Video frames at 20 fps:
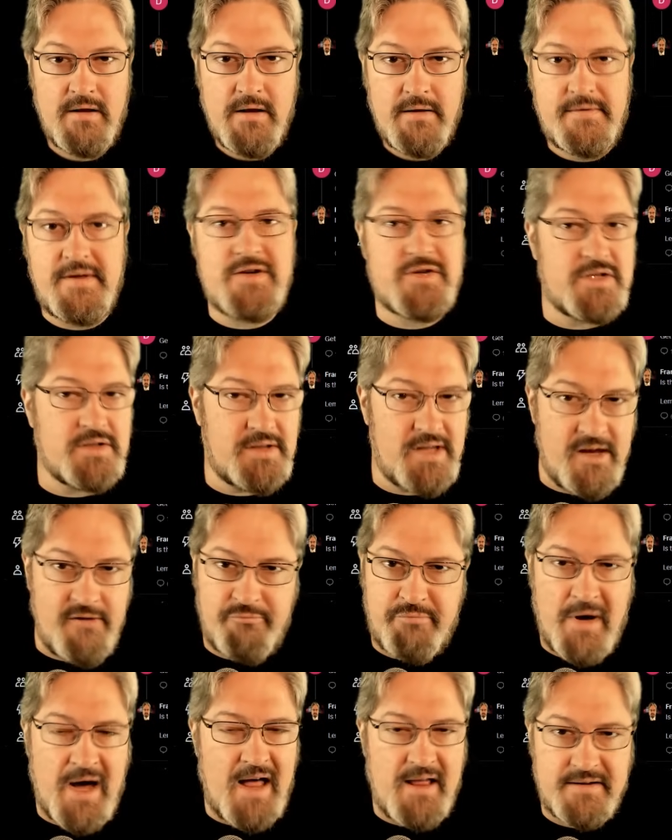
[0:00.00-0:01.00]
They should
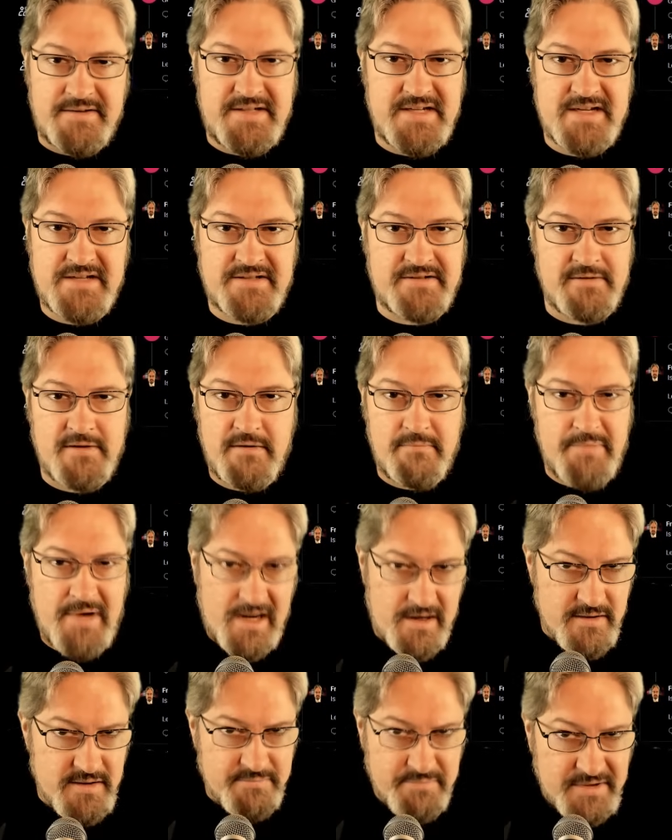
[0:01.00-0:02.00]
leave politics to their
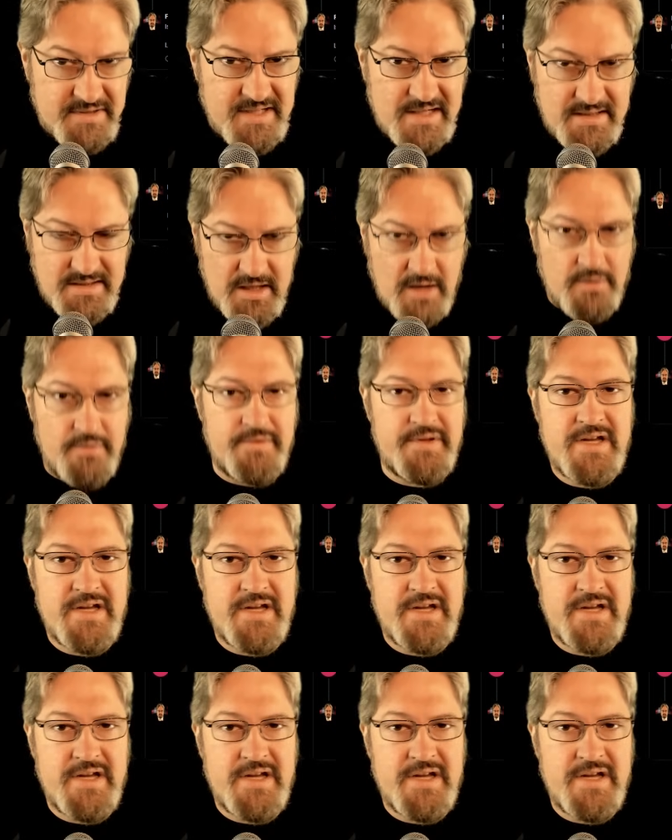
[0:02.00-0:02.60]
betters, but they don't.